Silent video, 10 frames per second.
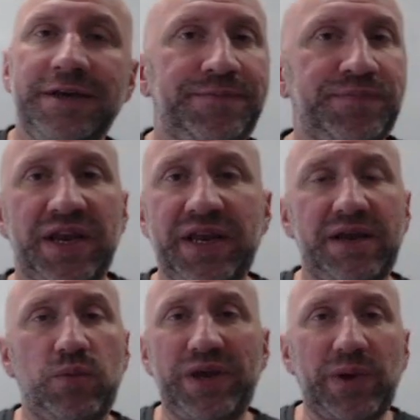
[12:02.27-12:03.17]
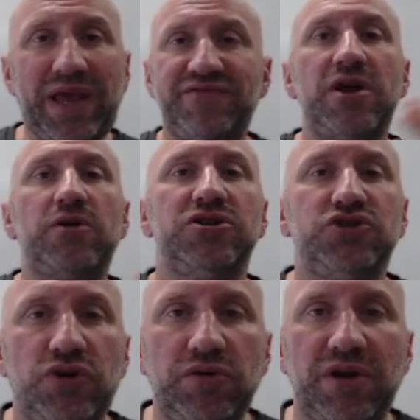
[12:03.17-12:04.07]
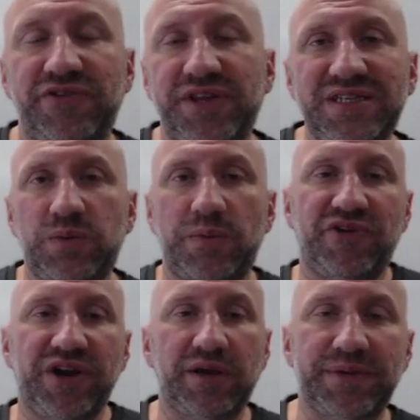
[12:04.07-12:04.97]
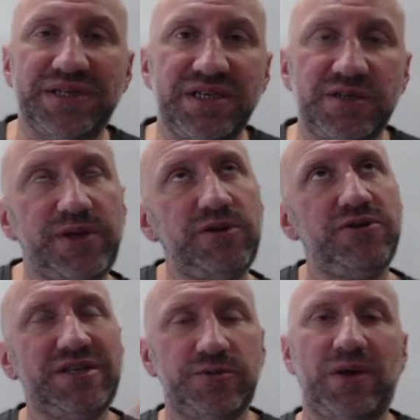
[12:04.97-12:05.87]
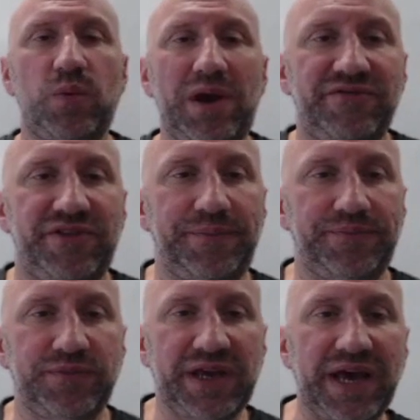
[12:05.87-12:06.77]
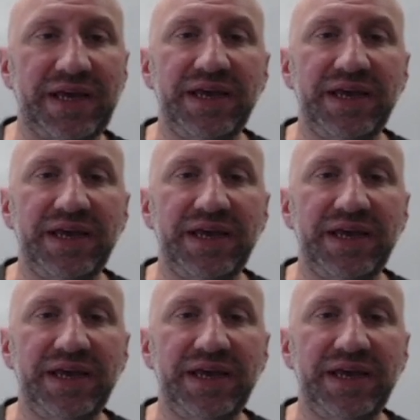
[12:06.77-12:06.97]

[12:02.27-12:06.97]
And again, we have no control over these when running a business, but you need to be aware of them, okay?